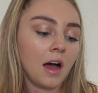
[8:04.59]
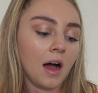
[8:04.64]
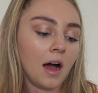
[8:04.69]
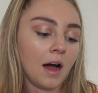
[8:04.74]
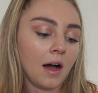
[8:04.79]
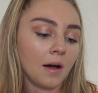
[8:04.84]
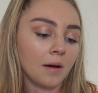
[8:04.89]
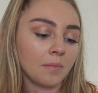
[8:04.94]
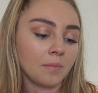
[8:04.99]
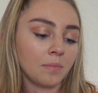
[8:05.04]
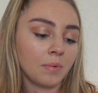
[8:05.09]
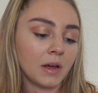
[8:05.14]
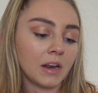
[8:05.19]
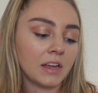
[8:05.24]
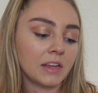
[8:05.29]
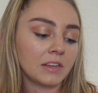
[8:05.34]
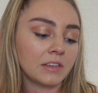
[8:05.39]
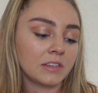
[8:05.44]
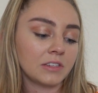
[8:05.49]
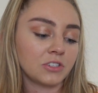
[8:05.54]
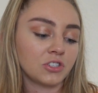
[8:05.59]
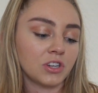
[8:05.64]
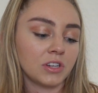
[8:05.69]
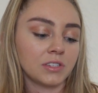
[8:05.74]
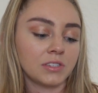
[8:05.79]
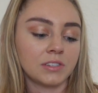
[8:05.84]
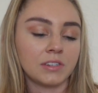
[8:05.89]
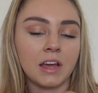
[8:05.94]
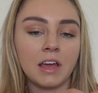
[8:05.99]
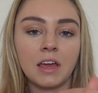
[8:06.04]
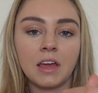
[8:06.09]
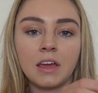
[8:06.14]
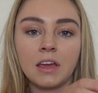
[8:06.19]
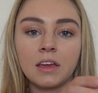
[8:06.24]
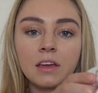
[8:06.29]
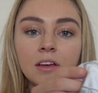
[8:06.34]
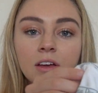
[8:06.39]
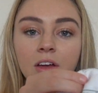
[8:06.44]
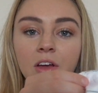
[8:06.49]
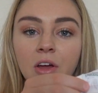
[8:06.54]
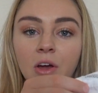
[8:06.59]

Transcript: but it is just a